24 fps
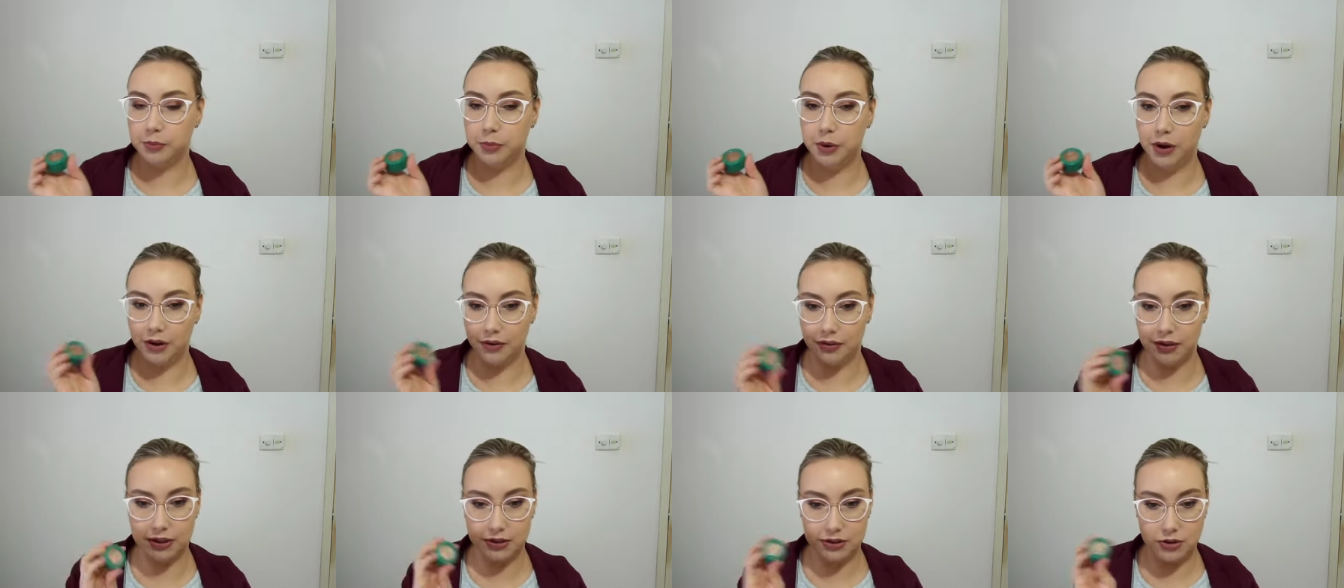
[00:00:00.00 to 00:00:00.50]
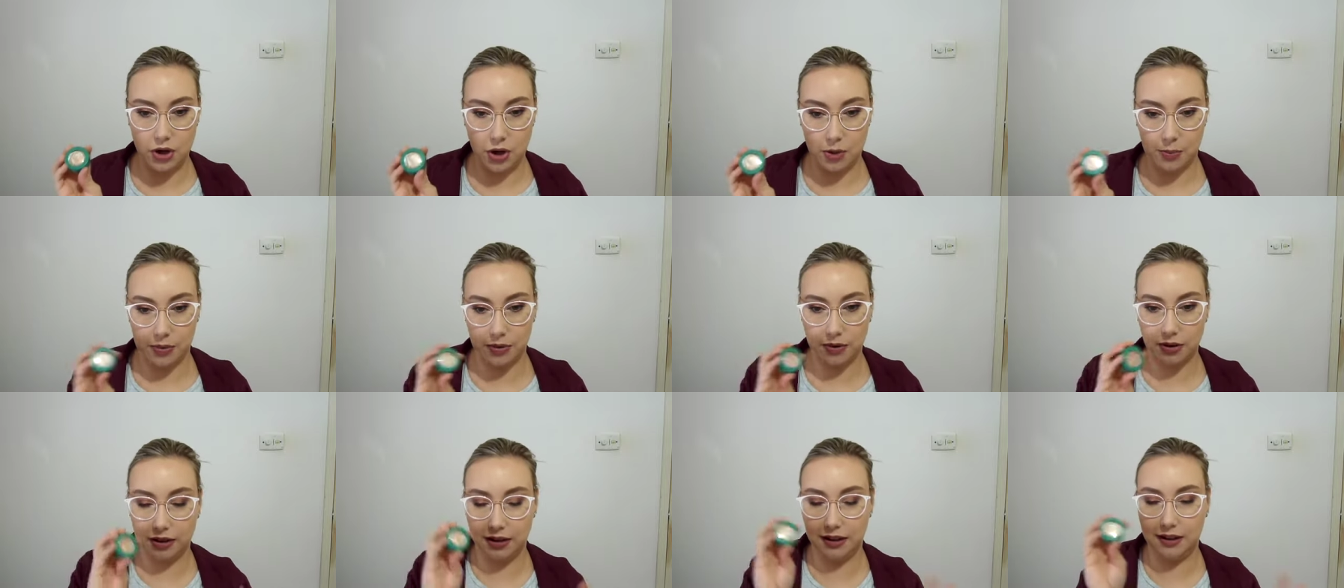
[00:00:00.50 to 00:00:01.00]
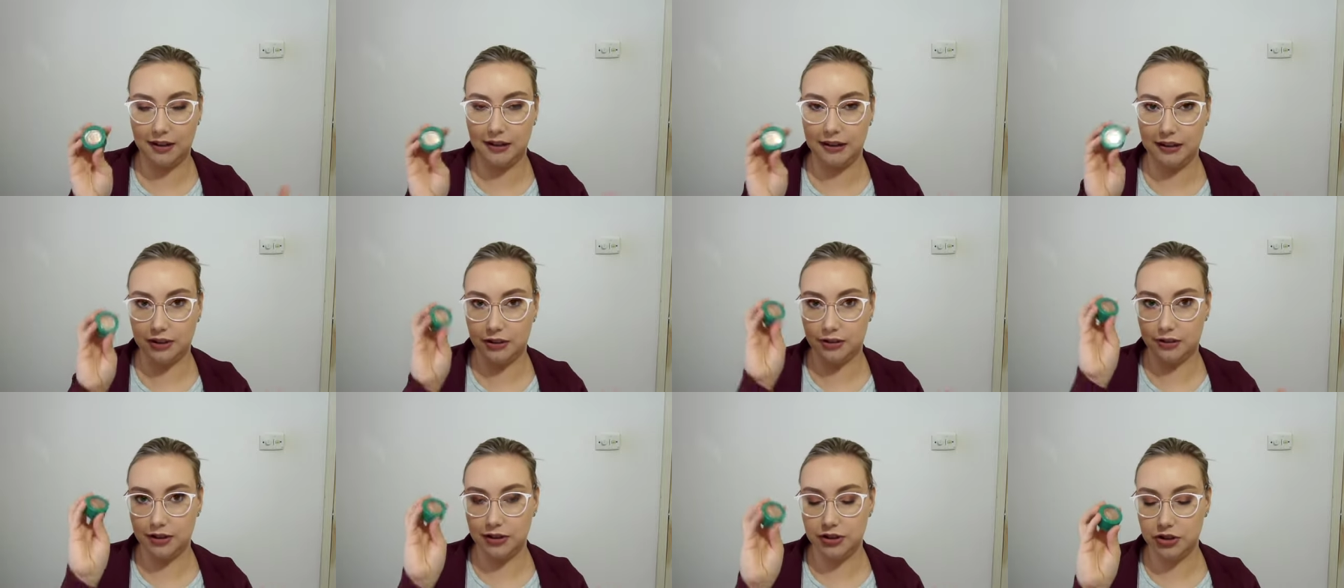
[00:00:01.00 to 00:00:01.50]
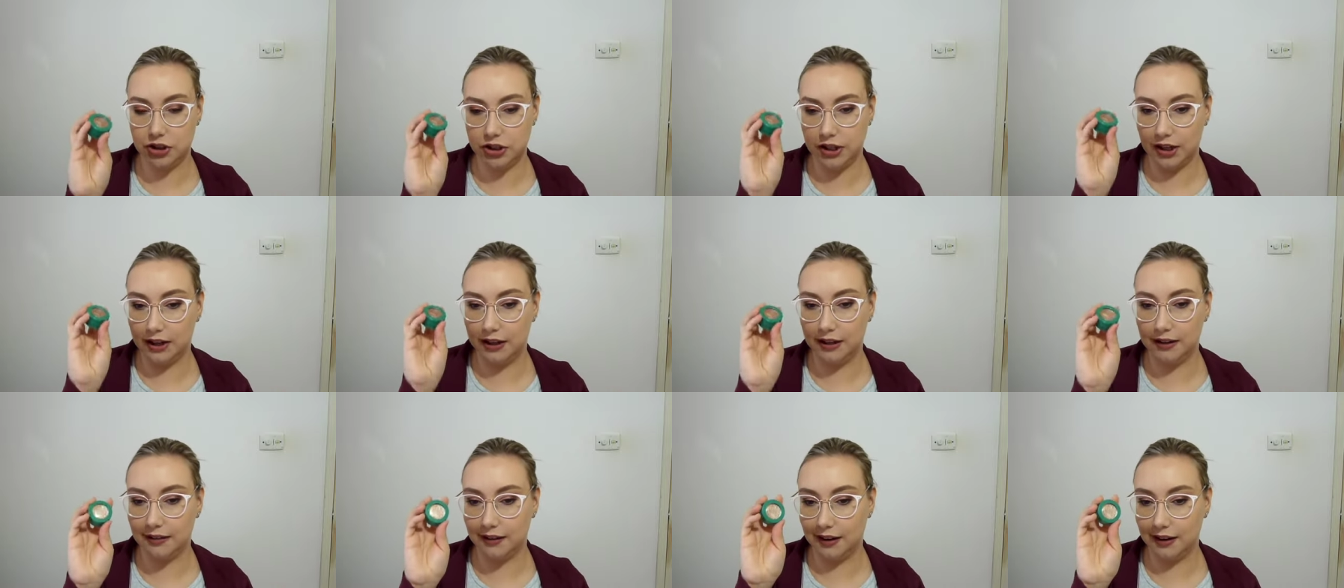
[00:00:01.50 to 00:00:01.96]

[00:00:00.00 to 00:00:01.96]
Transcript: perfect toppery glittery shade.